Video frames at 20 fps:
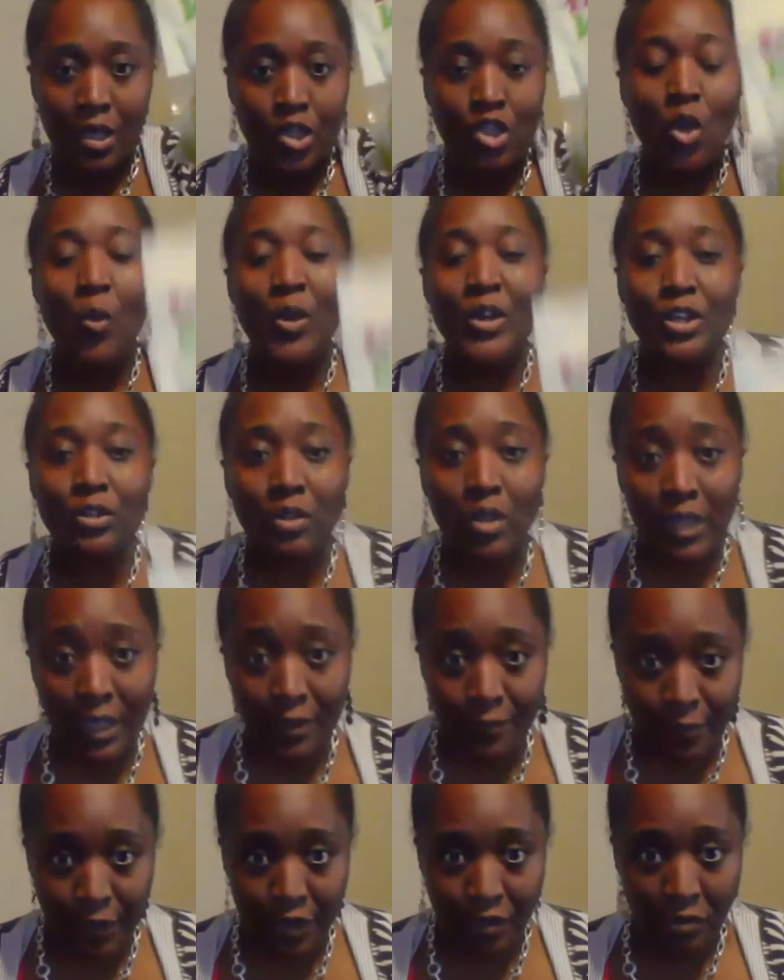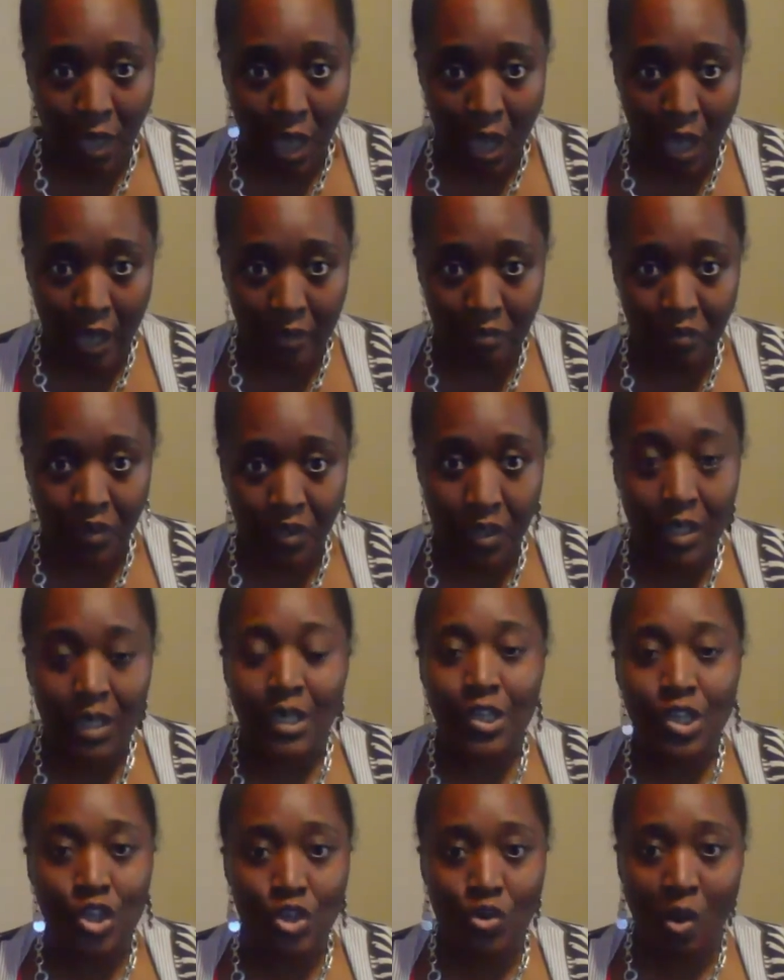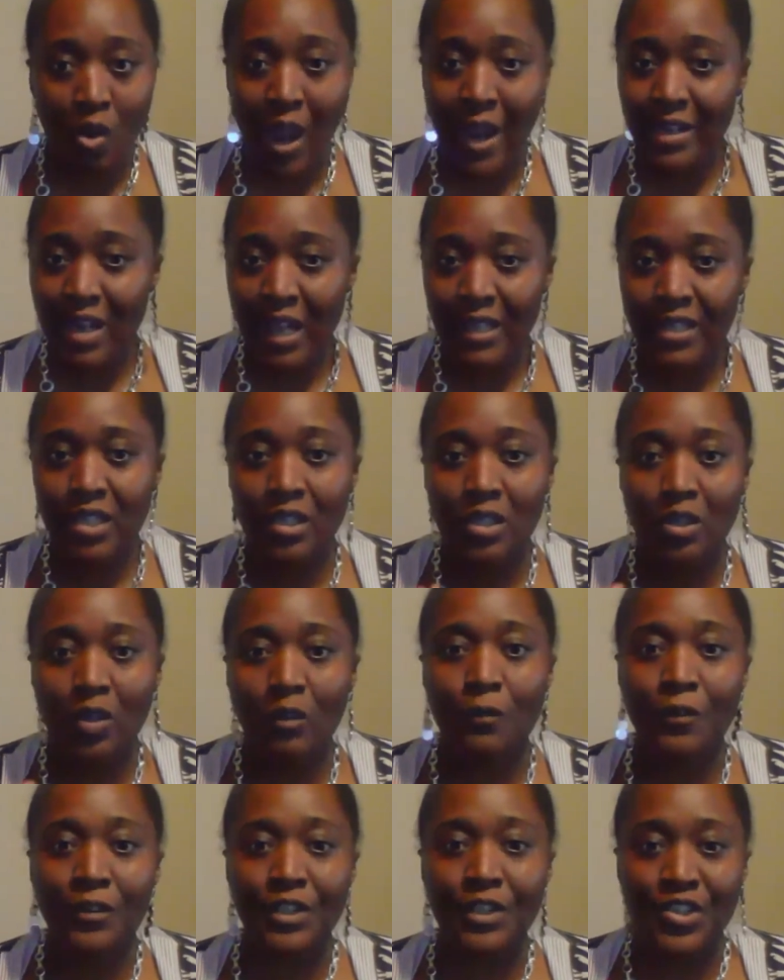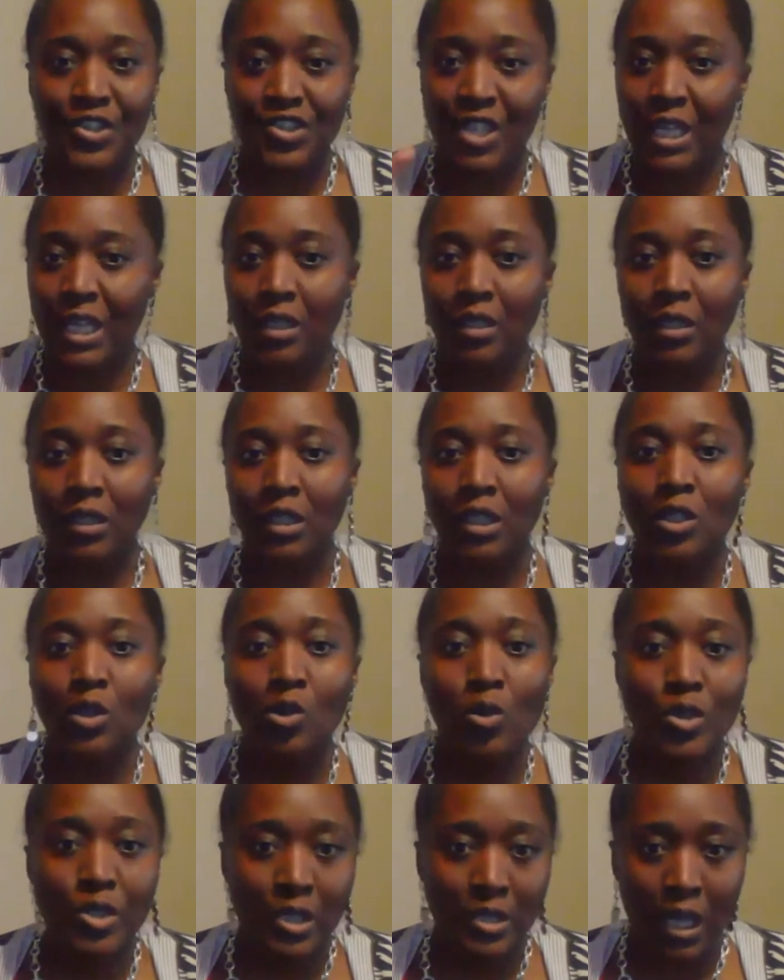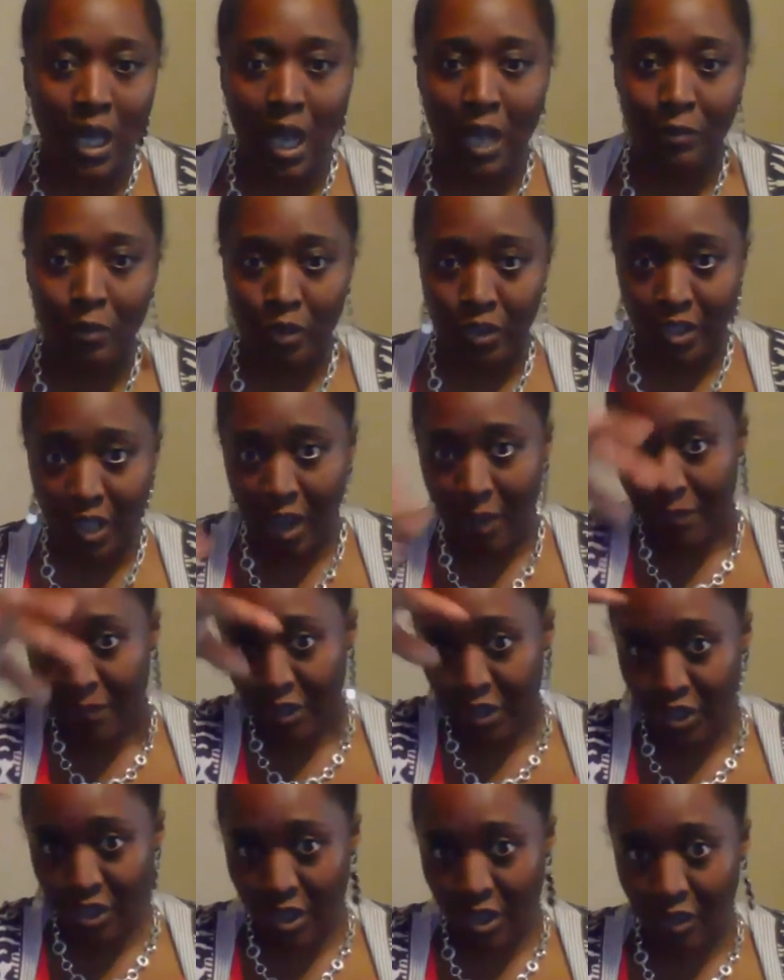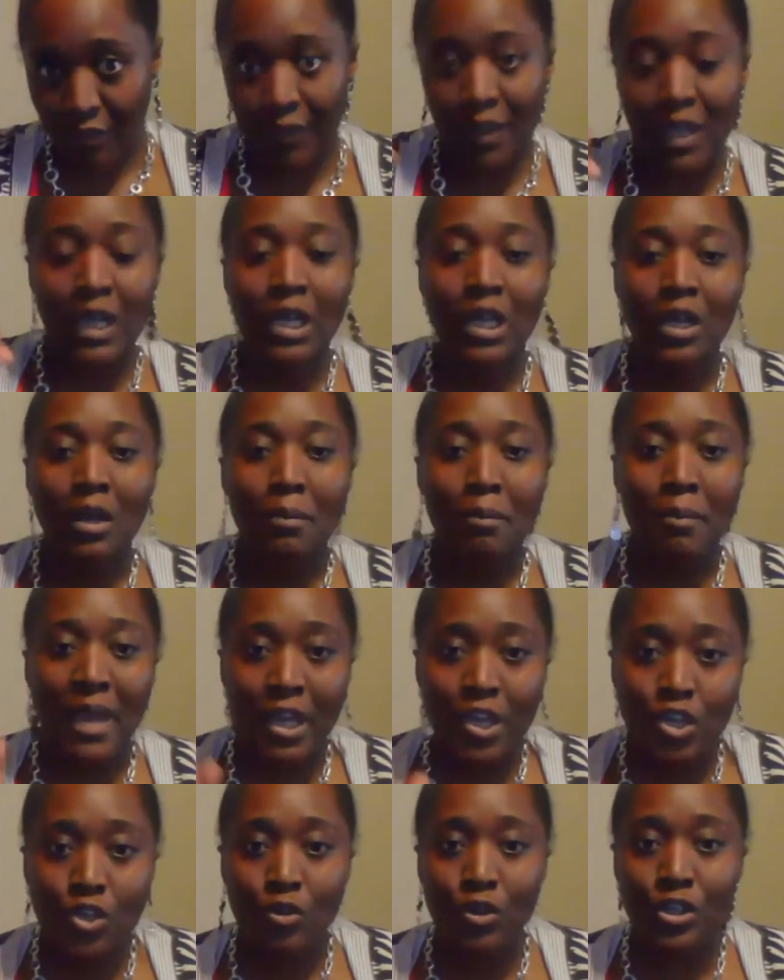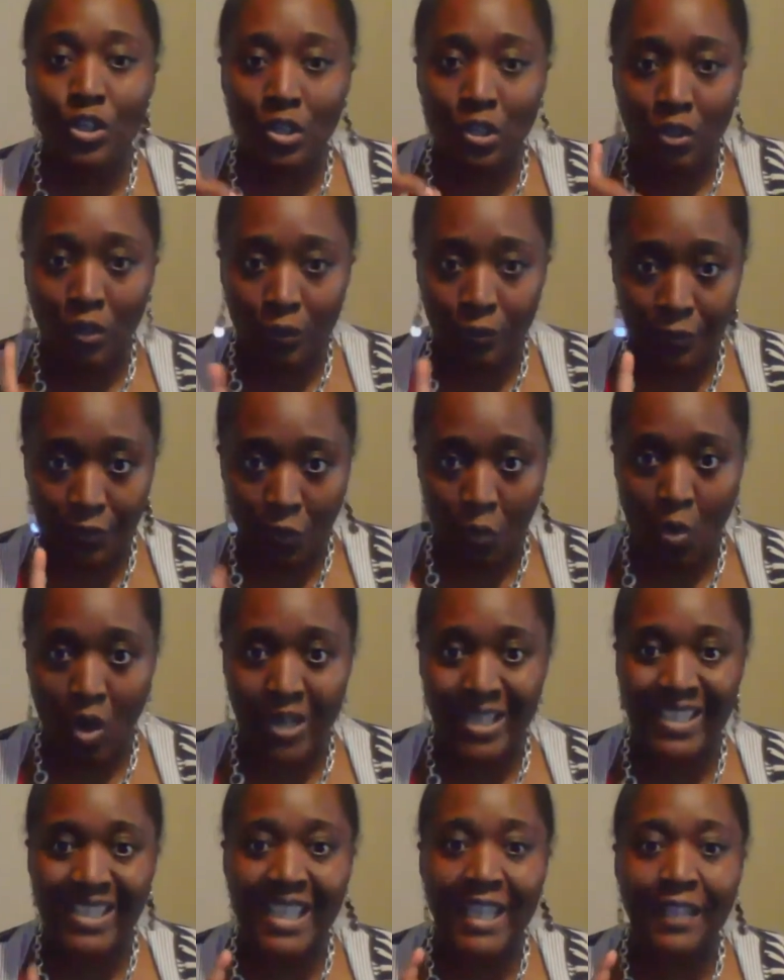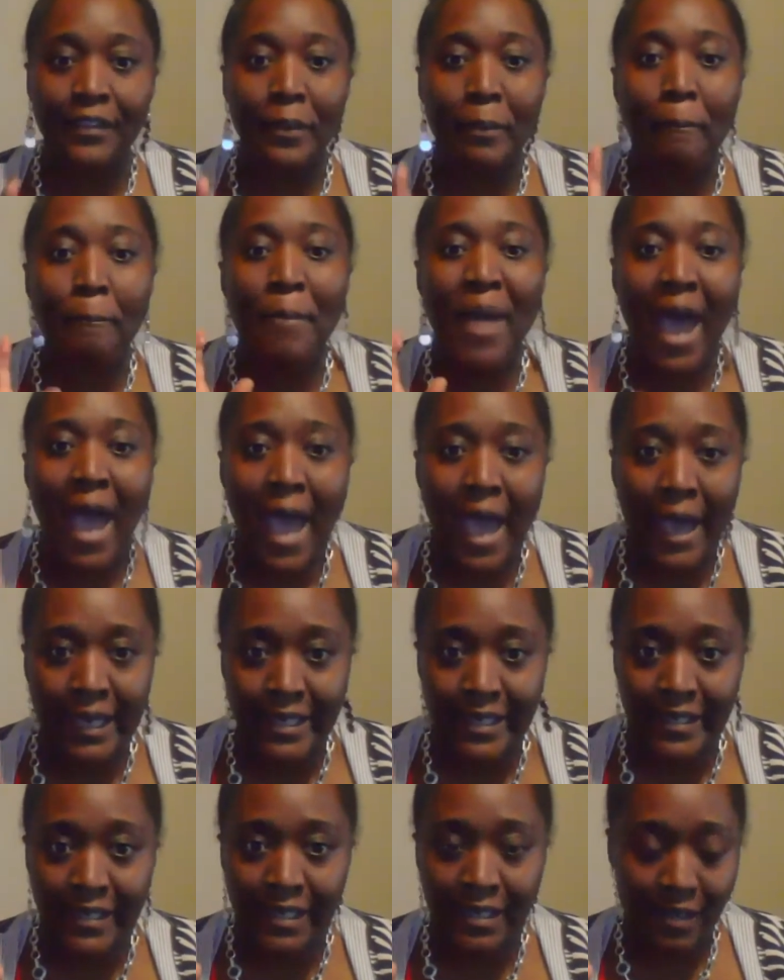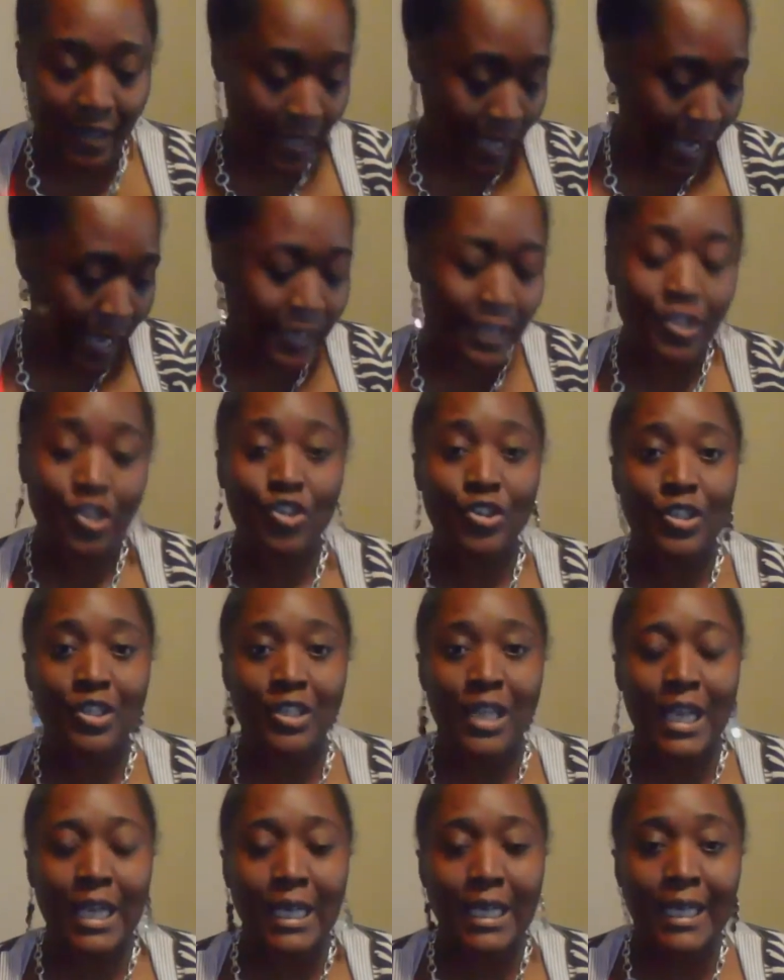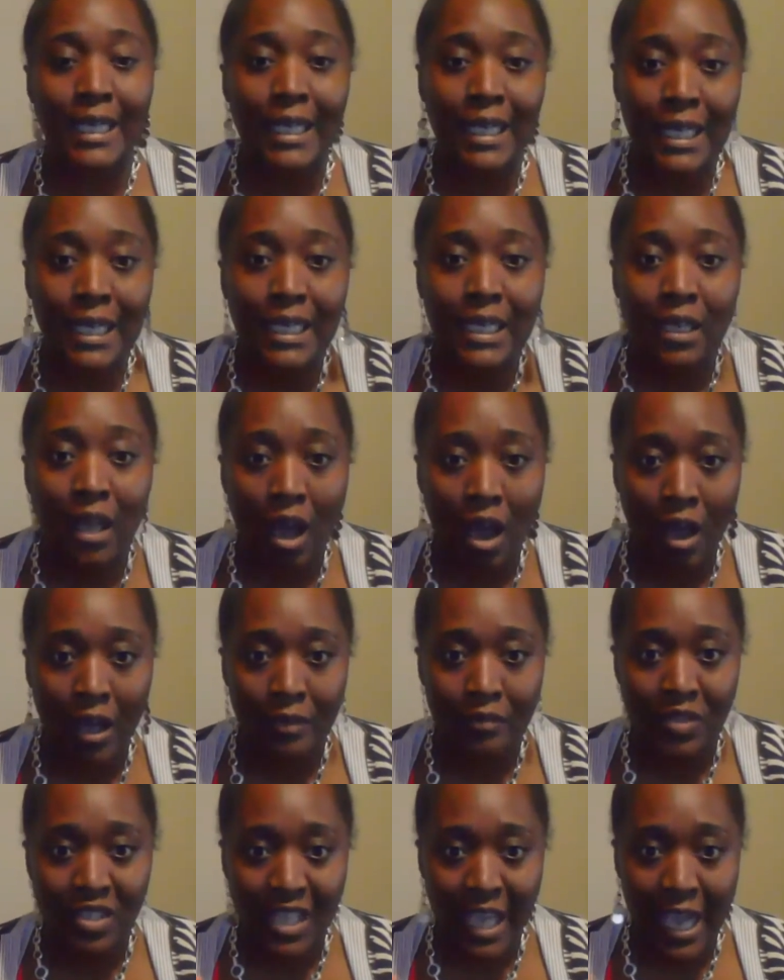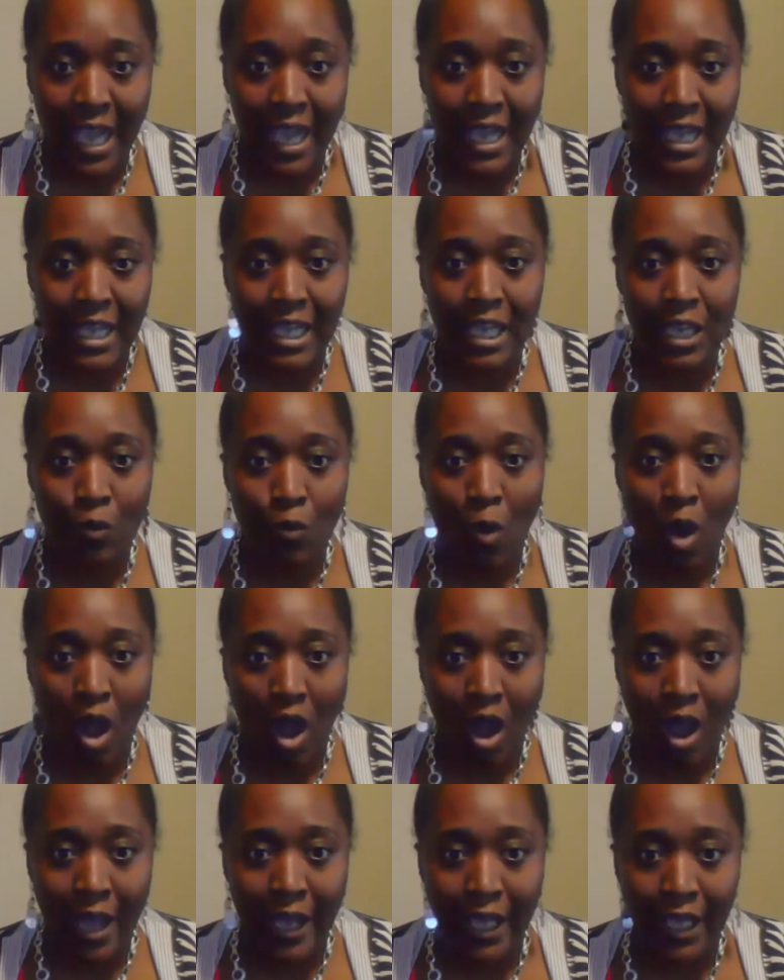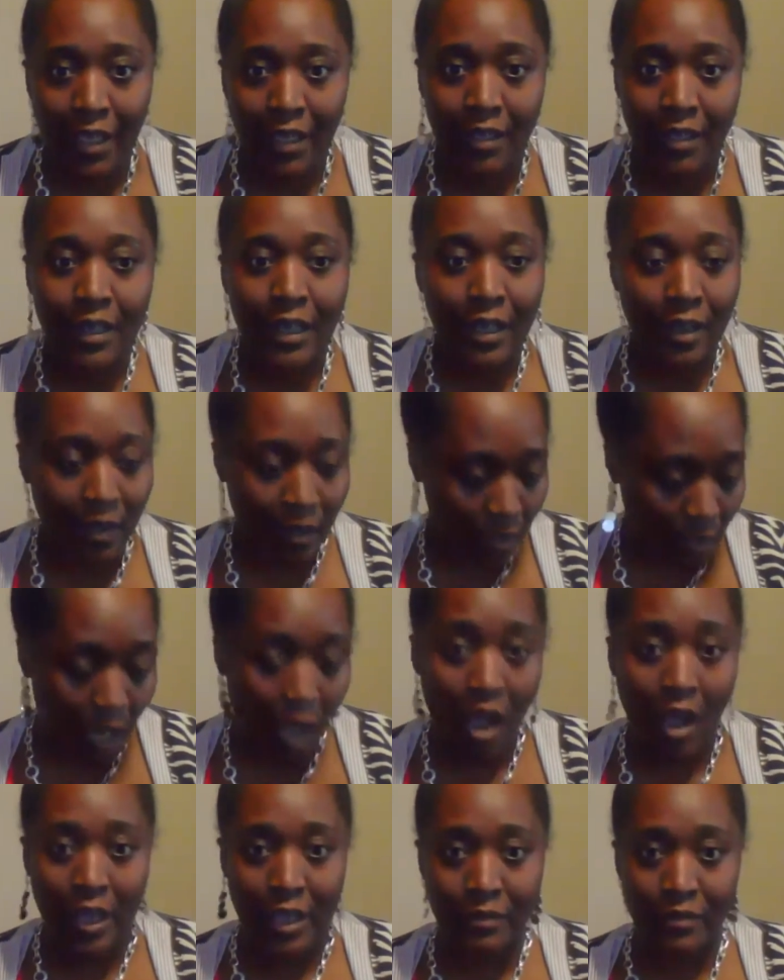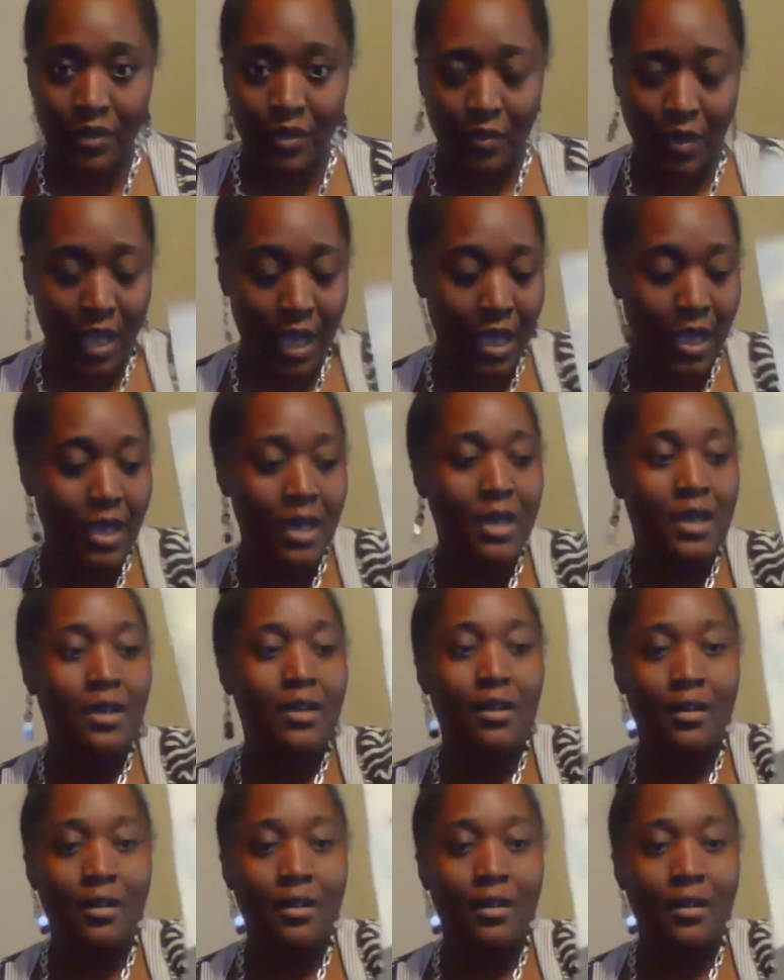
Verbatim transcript: So when you're looking for your limes, try not to look for the single loose lime on top of the shelf make sure you look for the ones in the bags. And it should say key limes, K E Y limes, okay?